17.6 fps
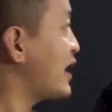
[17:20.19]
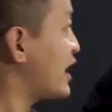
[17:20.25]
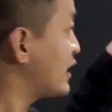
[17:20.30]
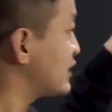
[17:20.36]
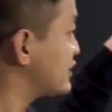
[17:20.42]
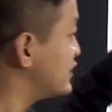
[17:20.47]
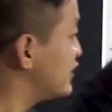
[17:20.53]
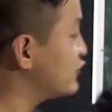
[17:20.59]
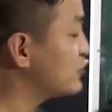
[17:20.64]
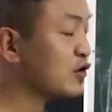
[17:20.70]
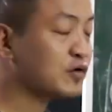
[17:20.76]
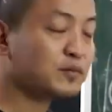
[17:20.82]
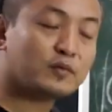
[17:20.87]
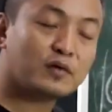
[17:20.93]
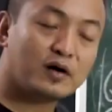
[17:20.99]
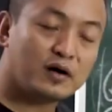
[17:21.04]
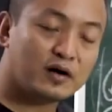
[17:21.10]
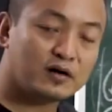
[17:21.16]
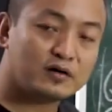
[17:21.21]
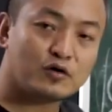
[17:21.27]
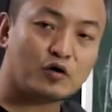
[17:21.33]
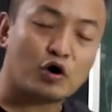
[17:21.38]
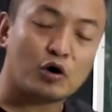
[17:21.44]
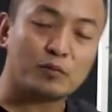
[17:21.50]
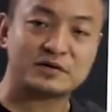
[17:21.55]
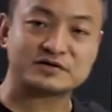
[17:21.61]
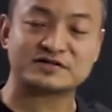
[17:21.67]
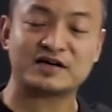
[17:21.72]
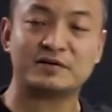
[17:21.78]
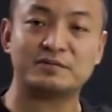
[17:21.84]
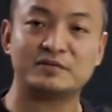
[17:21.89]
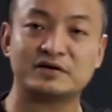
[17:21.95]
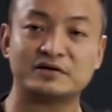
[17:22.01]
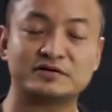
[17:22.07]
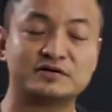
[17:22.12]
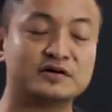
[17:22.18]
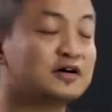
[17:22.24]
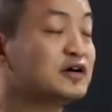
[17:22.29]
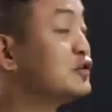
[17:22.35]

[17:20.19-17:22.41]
I'll give you a home assignment